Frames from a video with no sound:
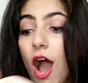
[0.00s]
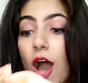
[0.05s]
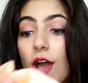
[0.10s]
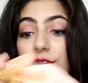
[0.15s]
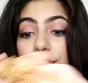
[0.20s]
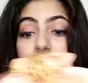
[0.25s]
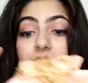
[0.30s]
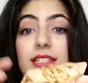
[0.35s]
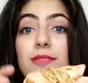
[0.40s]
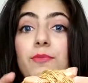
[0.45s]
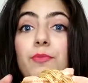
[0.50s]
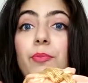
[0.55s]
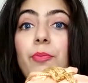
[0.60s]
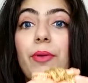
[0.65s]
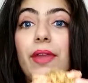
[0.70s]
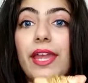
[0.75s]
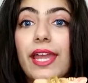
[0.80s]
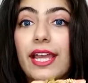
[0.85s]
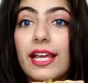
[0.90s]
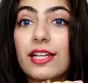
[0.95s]
This is
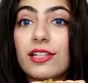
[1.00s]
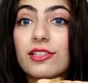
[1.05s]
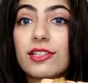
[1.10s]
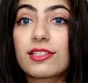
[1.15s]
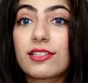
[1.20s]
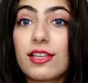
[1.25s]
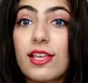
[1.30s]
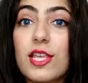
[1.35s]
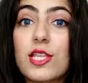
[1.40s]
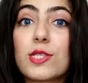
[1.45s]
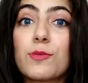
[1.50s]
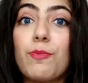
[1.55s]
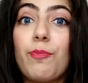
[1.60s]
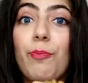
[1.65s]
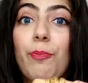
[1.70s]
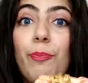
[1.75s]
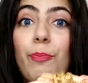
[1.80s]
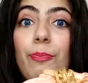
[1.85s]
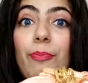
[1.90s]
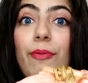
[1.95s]
big. This is
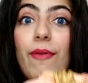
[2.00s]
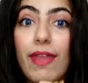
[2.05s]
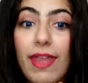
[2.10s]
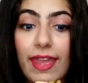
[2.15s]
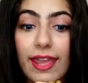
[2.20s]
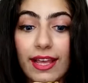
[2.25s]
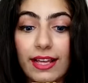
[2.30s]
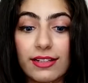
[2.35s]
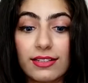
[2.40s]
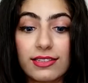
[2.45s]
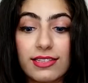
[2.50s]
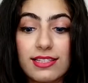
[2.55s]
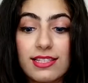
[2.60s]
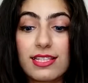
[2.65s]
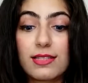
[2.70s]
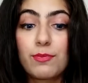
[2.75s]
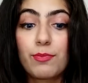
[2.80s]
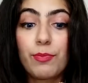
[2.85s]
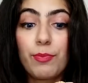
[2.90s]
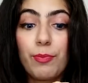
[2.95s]
big. This
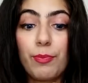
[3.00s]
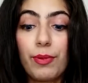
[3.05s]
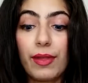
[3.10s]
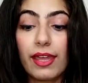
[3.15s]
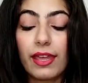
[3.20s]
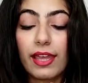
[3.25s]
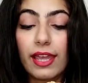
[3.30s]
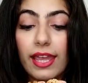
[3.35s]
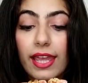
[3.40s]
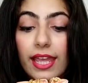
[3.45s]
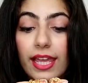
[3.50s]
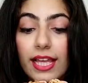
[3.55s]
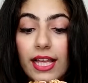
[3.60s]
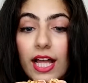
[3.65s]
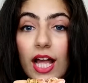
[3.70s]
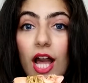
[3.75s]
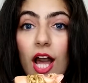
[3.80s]
is big.